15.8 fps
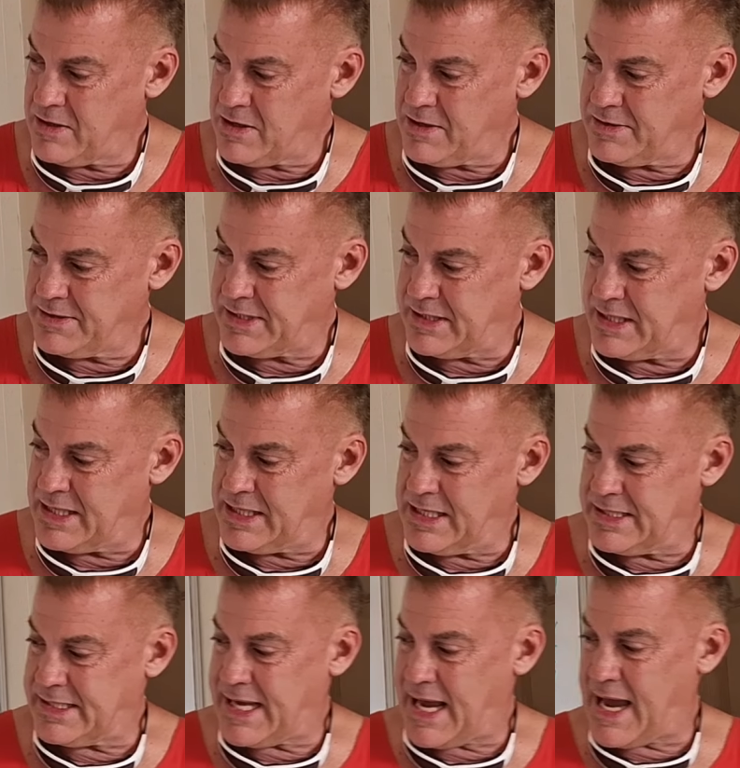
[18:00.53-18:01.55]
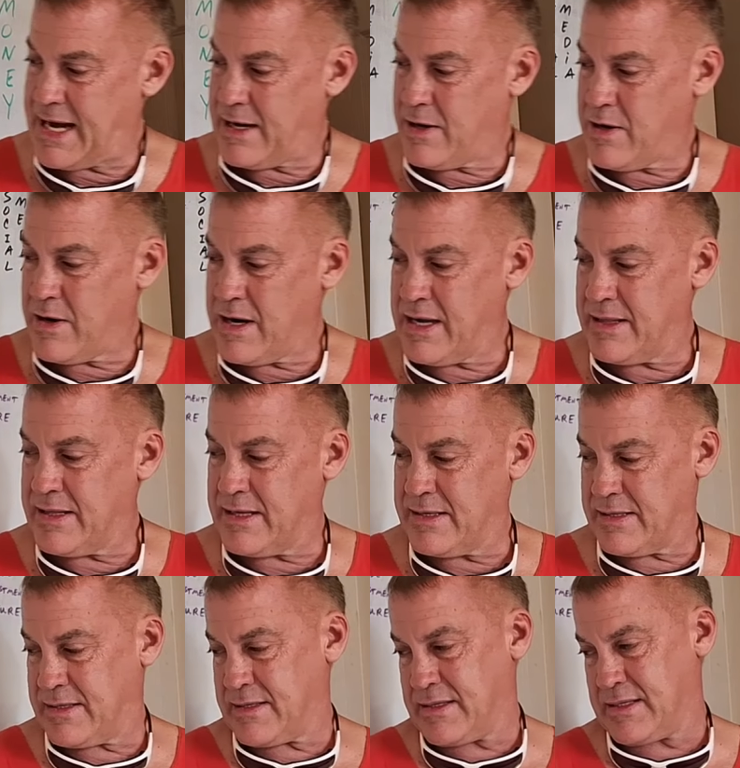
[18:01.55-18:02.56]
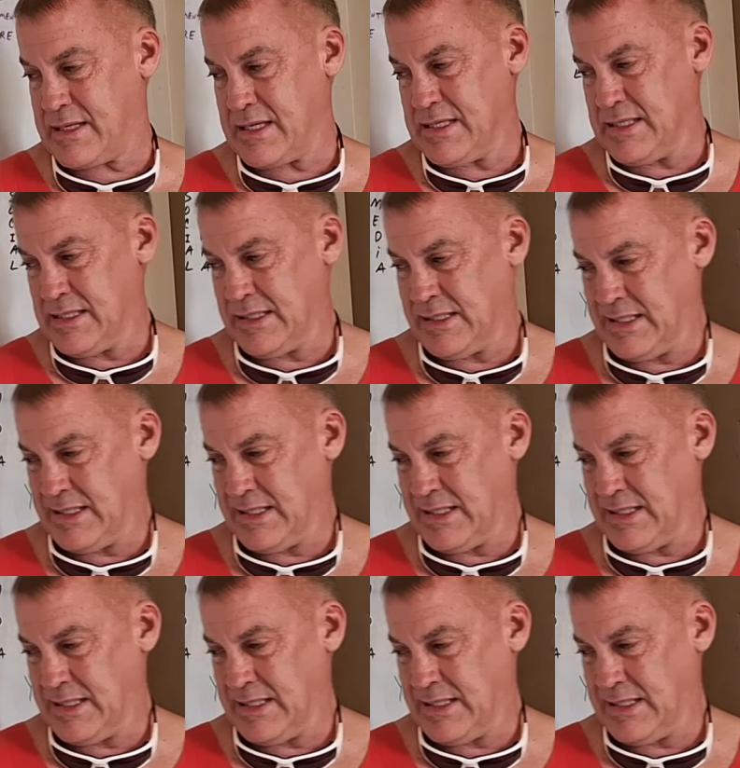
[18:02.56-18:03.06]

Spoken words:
girls in this category that's,